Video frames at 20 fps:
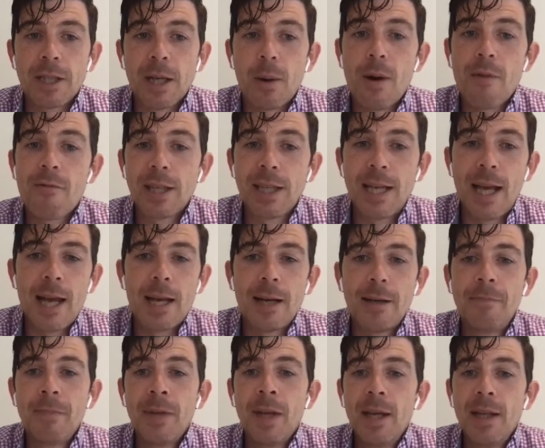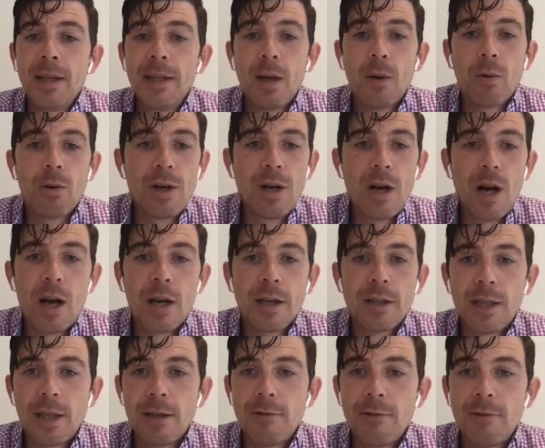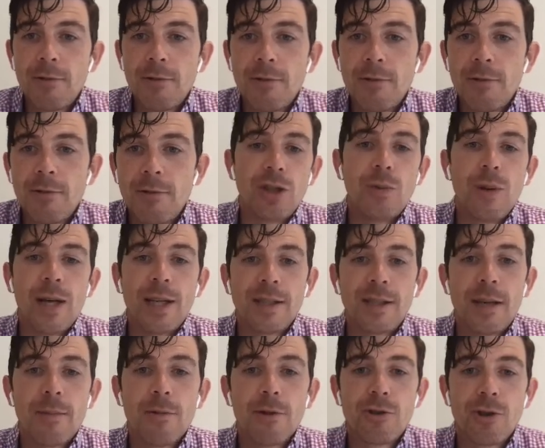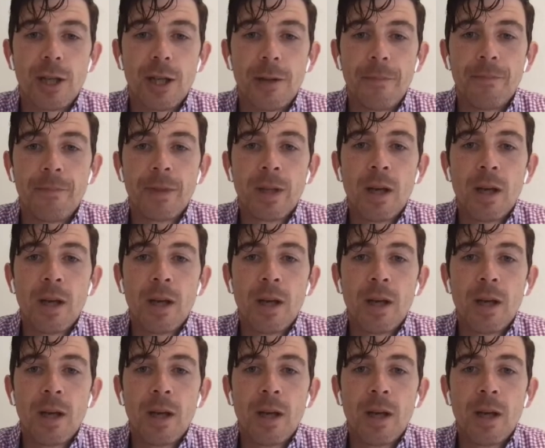However, again, they were not in relation to asymmetry.